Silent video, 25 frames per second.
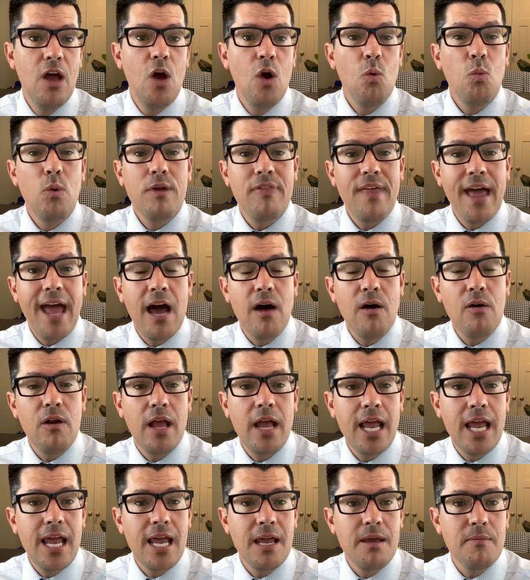without
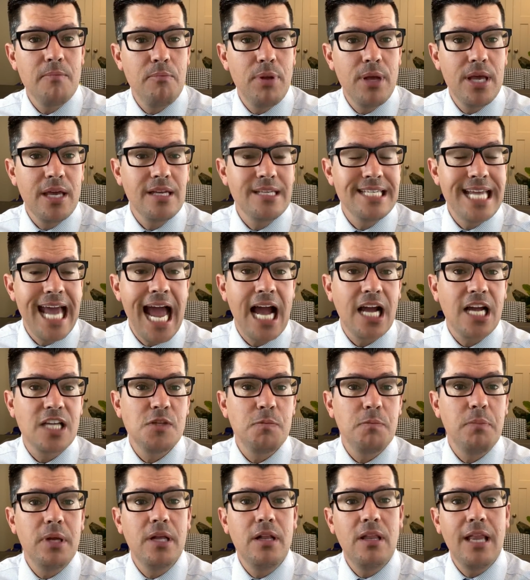a big tax
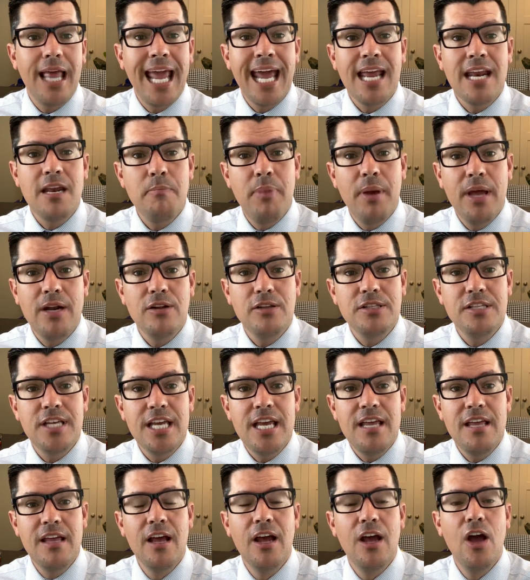bill and a
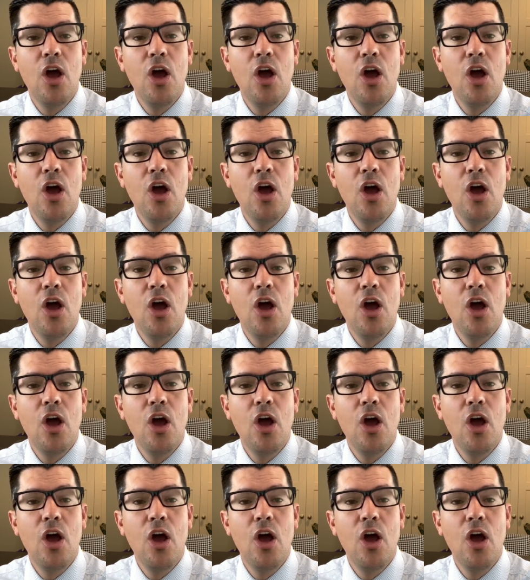penalty?